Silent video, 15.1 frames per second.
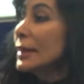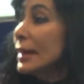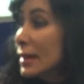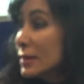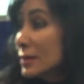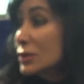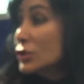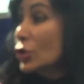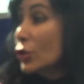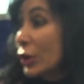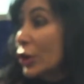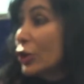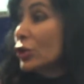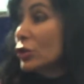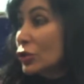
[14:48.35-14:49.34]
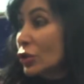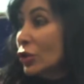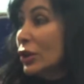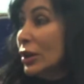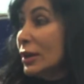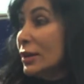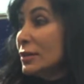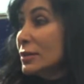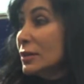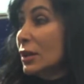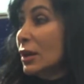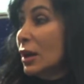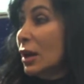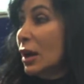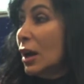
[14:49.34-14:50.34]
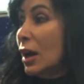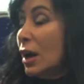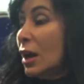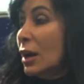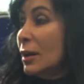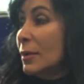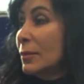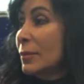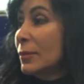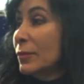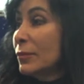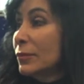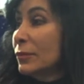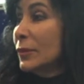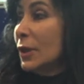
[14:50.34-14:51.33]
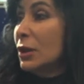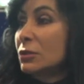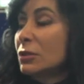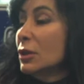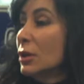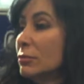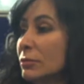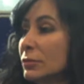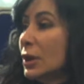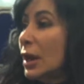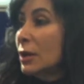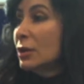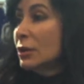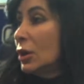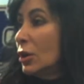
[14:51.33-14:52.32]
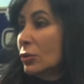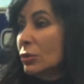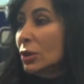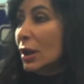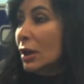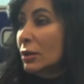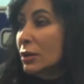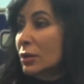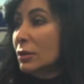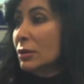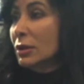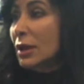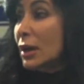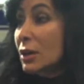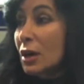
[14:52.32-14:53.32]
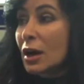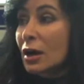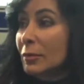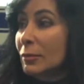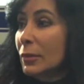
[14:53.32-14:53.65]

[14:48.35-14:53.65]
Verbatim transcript: Yes, it's Greek Girls Goodies. .com.